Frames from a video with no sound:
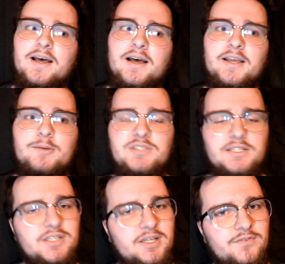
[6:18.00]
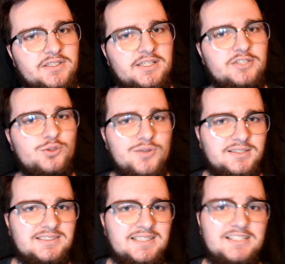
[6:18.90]
He was actually convicted in
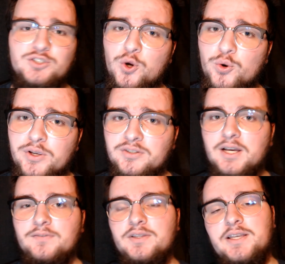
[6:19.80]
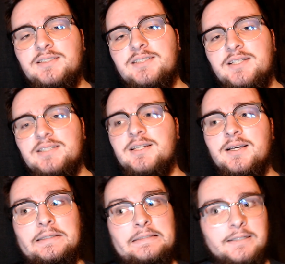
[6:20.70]
2006, 2 years after the incident.
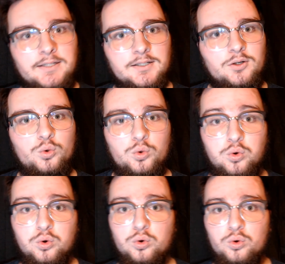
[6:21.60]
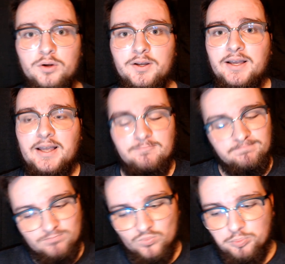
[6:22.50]
Oof.
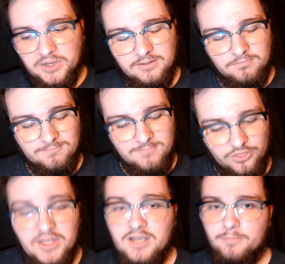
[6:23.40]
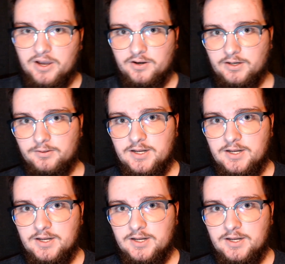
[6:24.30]
But think about it.